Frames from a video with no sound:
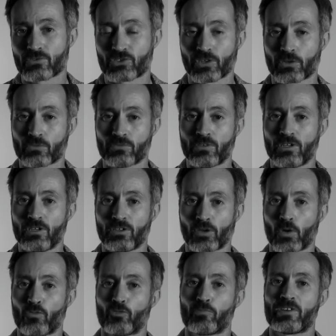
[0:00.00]
So
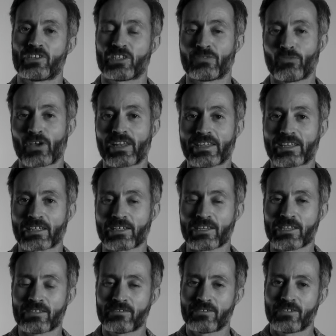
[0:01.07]
go from eating really
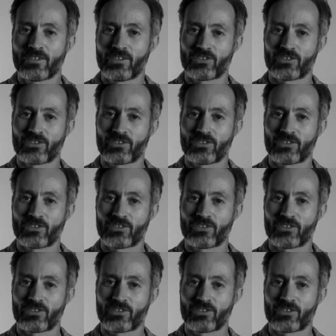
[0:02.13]
clean